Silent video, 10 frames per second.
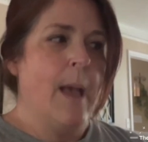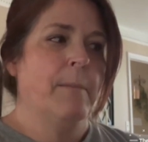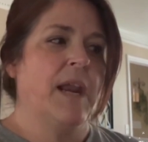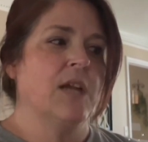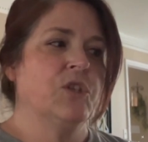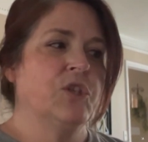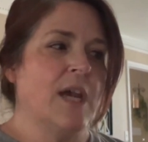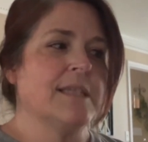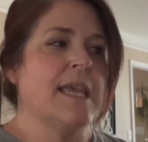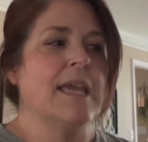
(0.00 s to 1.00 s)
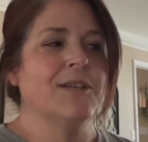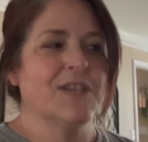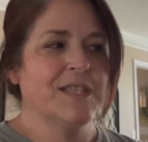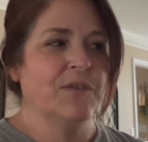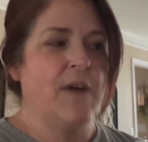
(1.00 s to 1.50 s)
But I just can't
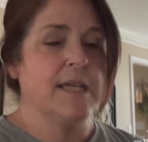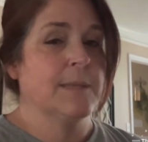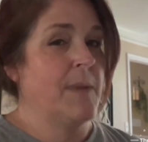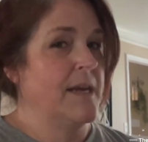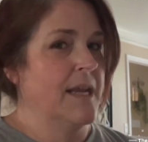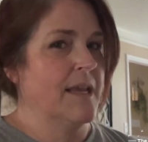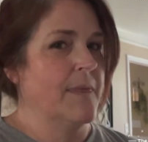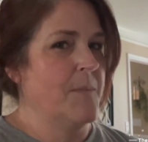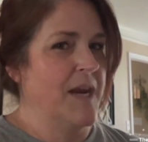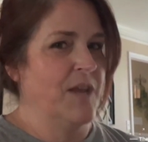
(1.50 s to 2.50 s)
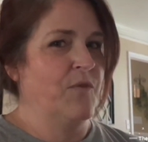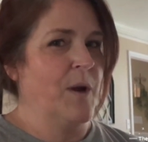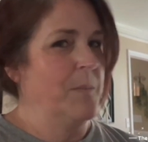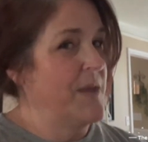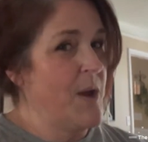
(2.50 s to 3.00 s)
justify spending the money for
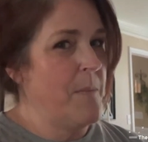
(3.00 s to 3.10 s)
a P.O.